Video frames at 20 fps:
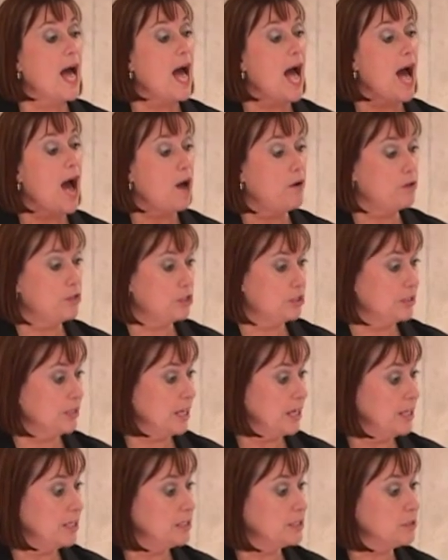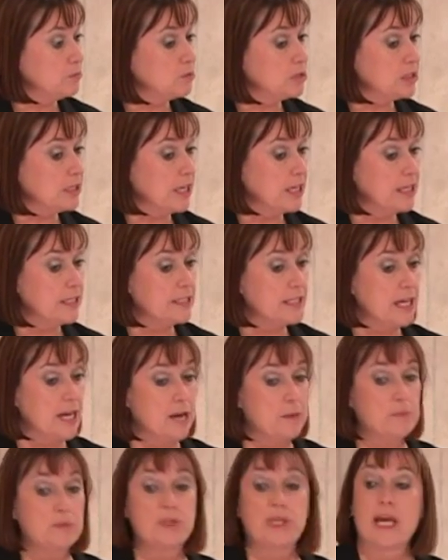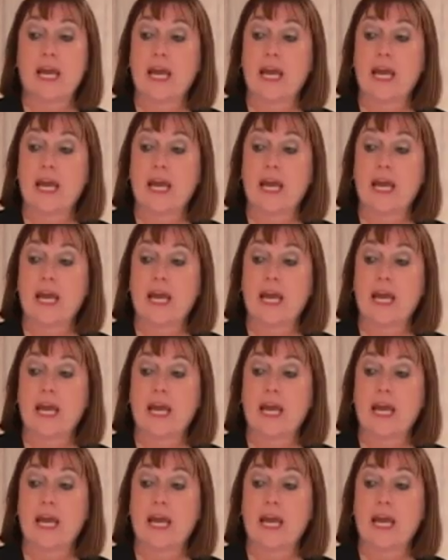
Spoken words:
how to study, some study tips,